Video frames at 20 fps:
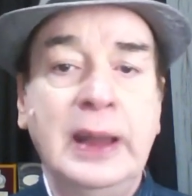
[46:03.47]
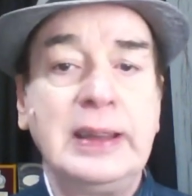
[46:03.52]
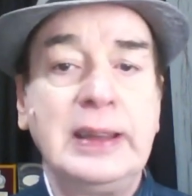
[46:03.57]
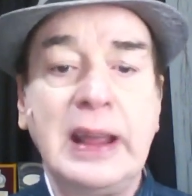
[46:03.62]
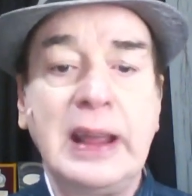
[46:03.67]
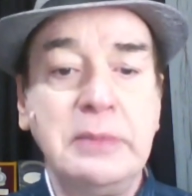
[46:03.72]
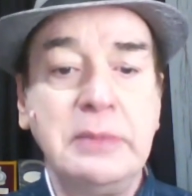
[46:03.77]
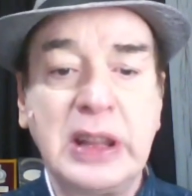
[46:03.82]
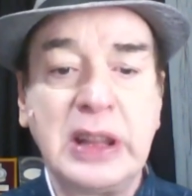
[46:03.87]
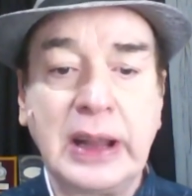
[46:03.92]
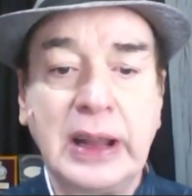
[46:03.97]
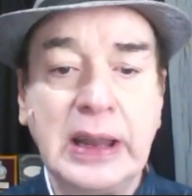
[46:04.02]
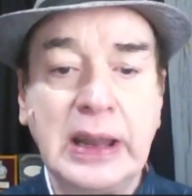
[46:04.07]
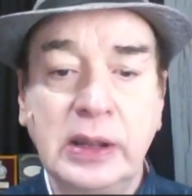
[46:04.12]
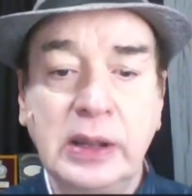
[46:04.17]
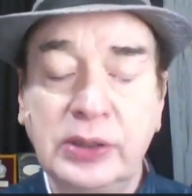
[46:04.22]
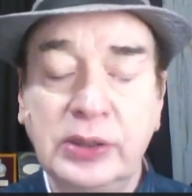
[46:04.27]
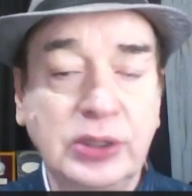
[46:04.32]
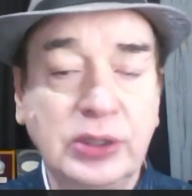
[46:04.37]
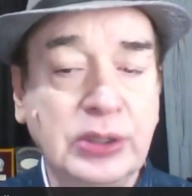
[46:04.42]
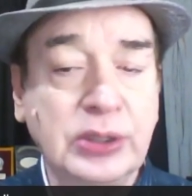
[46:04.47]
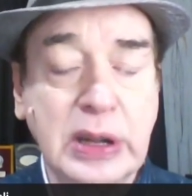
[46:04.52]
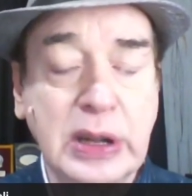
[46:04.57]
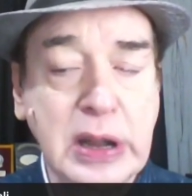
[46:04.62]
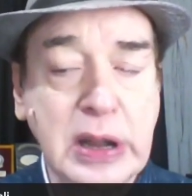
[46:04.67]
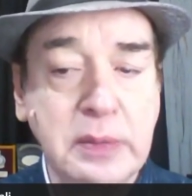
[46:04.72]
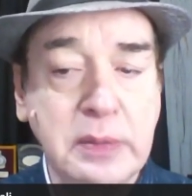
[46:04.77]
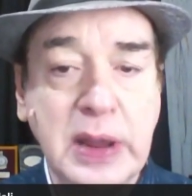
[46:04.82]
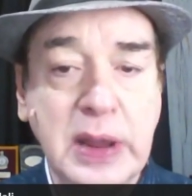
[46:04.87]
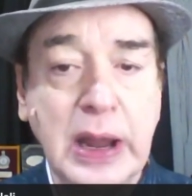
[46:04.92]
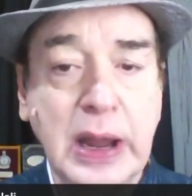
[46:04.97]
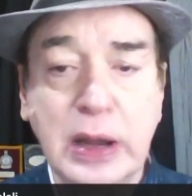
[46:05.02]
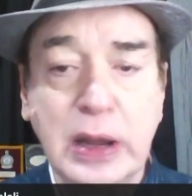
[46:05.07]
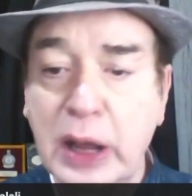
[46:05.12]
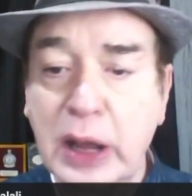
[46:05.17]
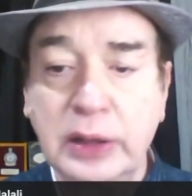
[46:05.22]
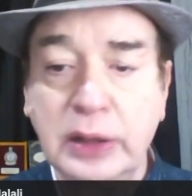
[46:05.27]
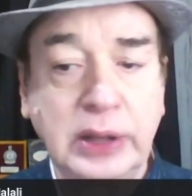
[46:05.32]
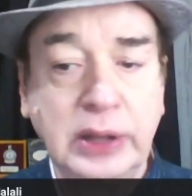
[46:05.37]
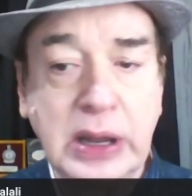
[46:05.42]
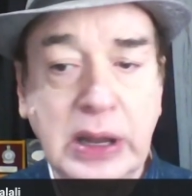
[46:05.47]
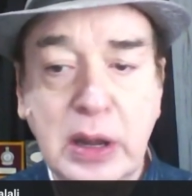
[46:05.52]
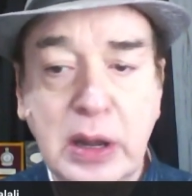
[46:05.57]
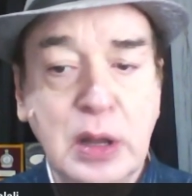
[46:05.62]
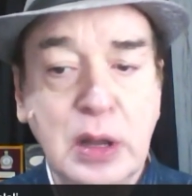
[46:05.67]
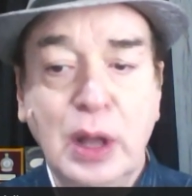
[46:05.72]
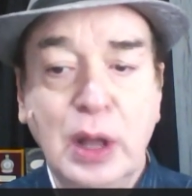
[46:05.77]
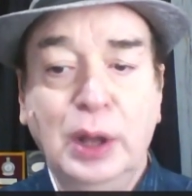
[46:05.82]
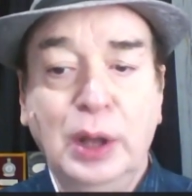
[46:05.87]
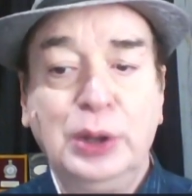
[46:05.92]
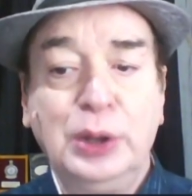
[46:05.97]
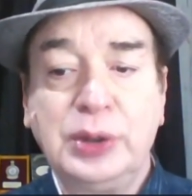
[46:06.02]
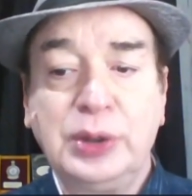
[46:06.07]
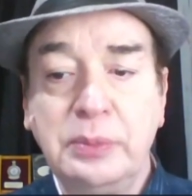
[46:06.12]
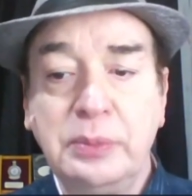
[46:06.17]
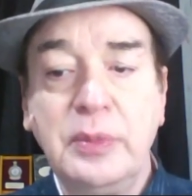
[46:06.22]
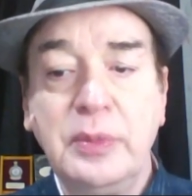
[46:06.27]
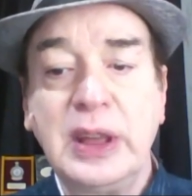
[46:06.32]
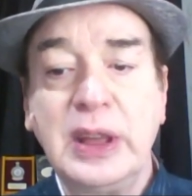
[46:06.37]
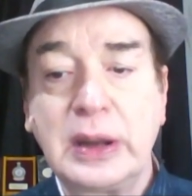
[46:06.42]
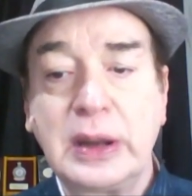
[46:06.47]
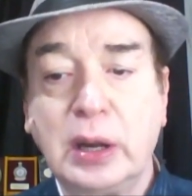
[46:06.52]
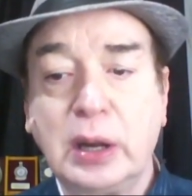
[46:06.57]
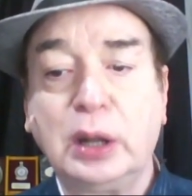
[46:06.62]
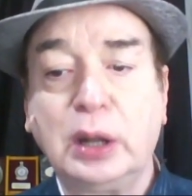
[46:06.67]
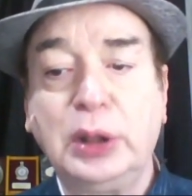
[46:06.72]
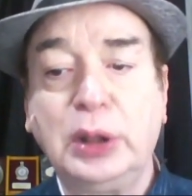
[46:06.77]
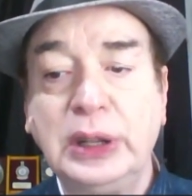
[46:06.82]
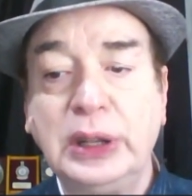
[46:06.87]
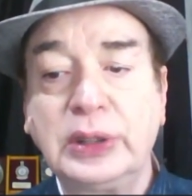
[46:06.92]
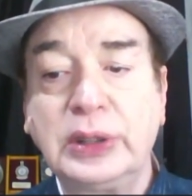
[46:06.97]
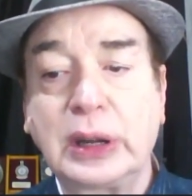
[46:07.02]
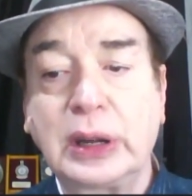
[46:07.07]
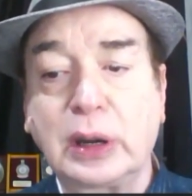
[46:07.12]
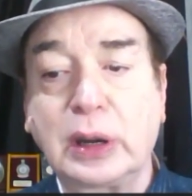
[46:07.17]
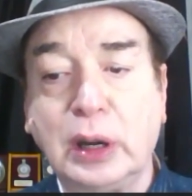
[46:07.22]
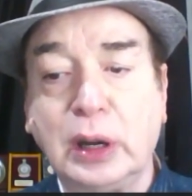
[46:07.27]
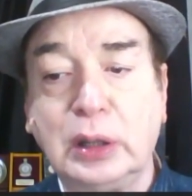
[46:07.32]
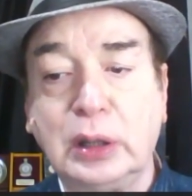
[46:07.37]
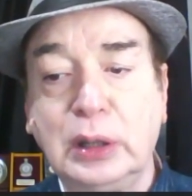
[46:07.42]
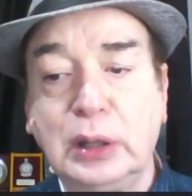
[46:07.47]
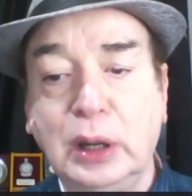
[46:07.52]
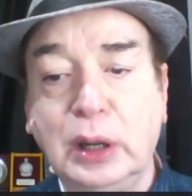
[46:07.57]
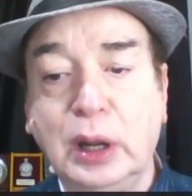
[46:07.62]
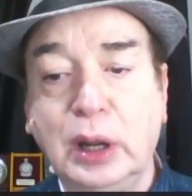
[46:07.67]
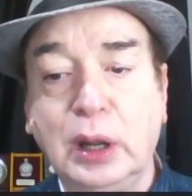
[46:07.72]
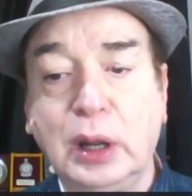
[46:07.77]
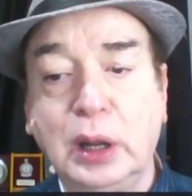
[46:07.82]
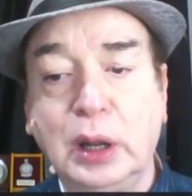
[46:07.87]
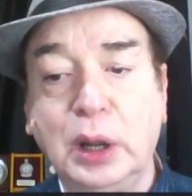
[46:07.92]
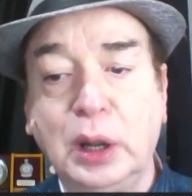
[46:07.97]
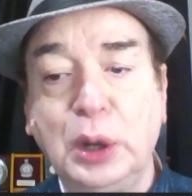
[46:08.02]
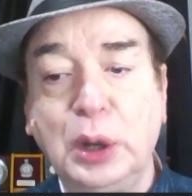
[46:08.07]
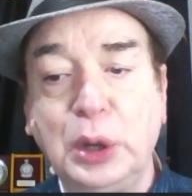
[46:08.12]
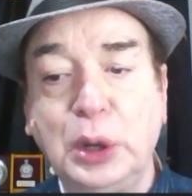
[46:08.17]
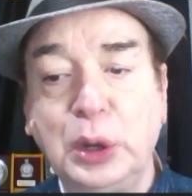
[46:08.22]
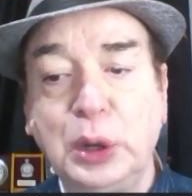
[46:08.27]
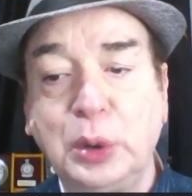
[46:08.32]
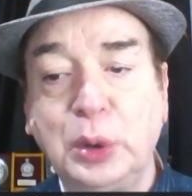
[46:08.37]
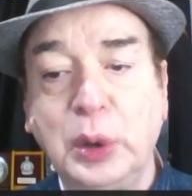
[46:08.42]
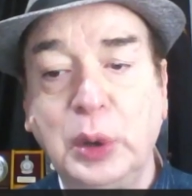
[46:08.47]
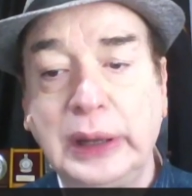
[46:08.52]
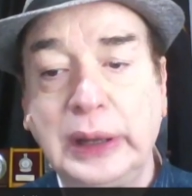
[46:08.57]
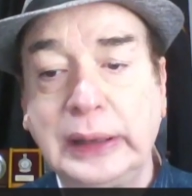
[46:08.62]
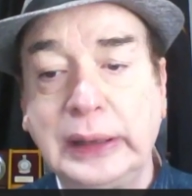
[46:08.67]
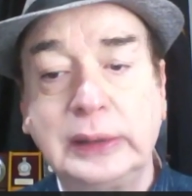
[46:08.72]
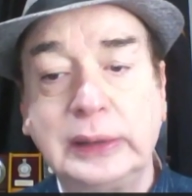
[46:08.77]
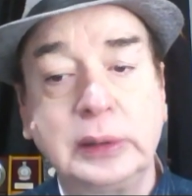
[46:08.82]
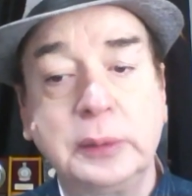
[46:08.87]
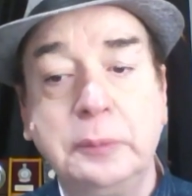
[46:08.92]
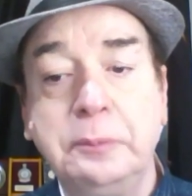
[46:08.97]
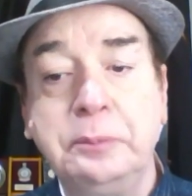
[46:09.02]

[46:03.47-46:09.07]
Time and again, this is hitting me and I think somewhere things are uh, uh going wrong.